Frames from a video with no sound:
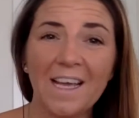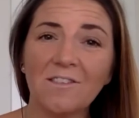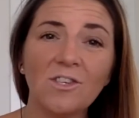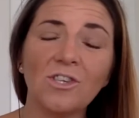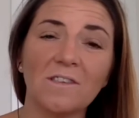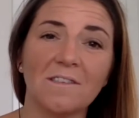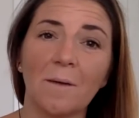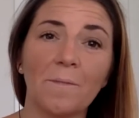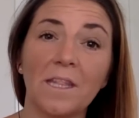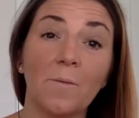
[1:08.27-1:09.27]
isn't just
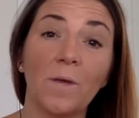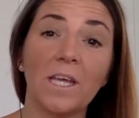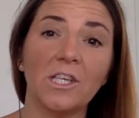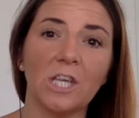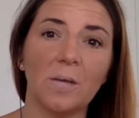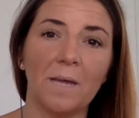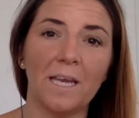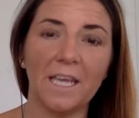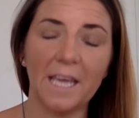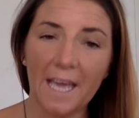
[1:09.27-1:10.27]
something that we can do
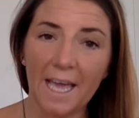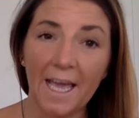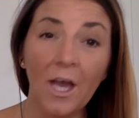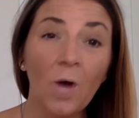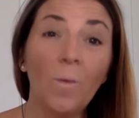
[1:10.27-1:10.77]
in a year.